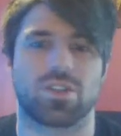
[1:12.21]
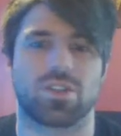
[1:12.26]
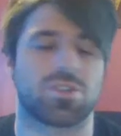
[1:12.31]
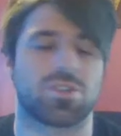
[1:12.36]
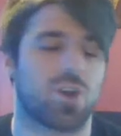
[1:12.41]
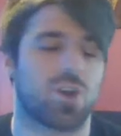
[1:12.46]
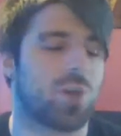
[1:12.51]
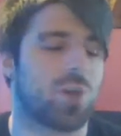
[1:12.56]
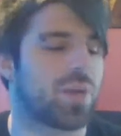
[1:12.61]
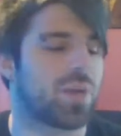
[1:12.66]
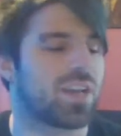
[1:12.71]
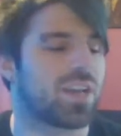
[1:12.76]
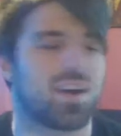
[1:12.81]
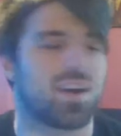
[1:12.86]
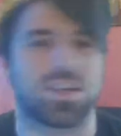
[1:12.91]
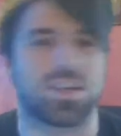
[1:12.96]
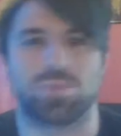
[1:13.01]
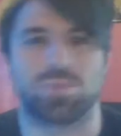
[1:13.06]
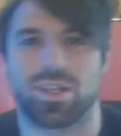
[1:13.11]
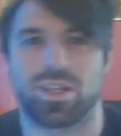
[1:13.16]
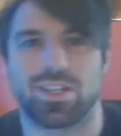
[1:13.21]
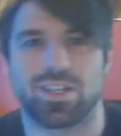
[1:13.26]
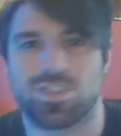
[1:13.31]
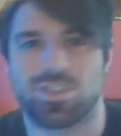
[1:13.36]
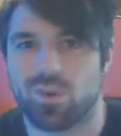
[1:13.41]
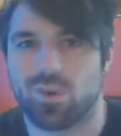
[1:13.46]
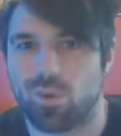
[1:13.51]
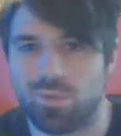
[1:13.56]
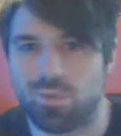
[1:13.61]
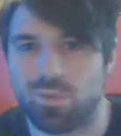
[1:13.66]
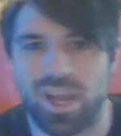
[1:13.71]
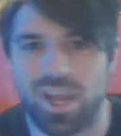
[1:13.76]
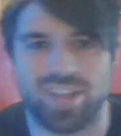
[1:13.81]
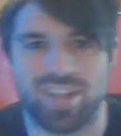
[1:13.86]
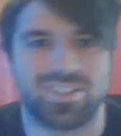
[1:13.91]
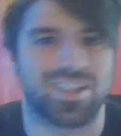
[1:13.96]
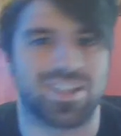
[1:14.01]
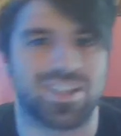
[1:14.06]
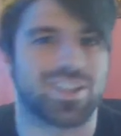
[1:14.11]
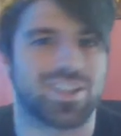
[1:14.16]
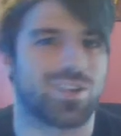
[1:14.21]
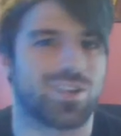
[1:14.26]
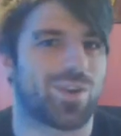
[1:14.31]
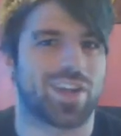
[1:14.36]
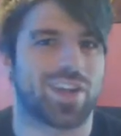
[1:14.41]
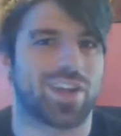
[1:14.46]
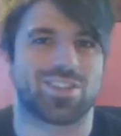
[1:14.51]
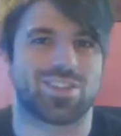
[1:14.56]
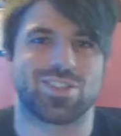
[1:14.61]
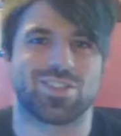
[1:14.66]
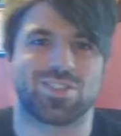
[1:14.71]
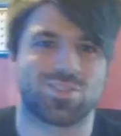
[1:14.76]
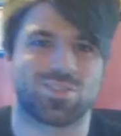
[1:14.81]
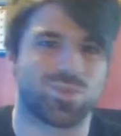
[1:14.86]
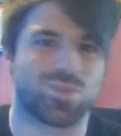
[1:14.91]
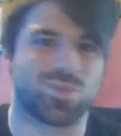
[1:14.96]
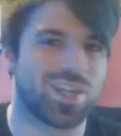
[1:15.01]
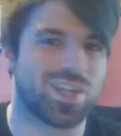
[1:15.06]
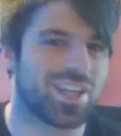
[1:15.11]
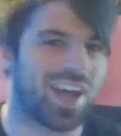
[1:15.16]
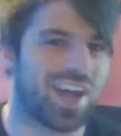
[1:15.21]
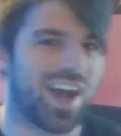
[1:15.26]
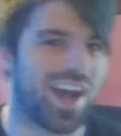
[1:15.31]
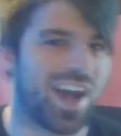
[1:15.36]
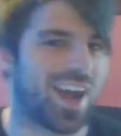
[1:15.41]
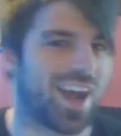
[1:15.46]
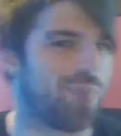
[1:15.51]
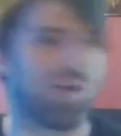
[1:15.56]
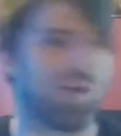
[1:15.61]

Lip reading: She goes, oh my gosh, Blake, that's so romantic. You're like this sweet guy.